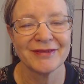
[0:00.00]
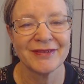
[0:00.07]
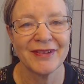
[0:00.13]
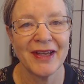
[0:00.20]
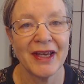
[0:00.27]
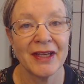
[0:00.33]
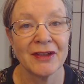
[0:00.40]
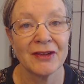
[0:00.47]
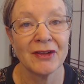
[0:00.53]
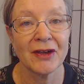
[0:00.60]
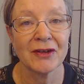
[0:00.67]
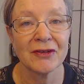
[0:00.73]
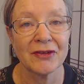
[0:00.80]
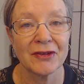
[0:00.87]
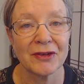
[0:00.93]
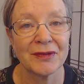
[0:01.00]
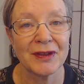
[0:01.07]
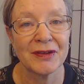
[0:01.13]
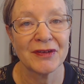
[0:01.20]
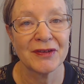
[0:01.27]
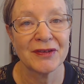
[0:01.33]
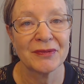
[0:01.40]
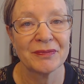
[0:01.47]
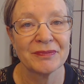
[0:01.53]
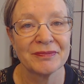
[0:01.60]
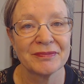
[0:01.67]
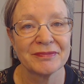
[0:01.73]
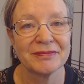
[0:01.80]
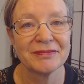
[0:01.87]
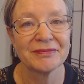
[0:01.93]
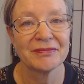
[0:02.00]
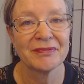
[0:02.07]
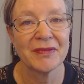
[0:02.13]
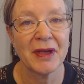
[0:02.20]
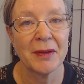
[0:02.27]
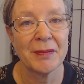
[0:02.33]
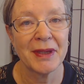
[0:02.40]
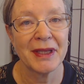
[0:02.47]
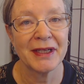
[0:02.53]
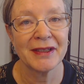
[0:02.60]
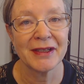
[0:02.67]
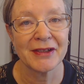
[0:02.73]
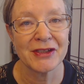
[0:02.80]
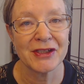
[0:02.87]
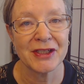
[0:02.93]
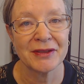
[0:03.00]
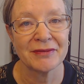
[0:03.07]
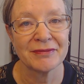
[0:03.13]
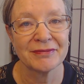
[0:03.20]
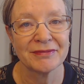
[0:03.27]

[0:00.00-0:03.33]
to end our service. A benediction.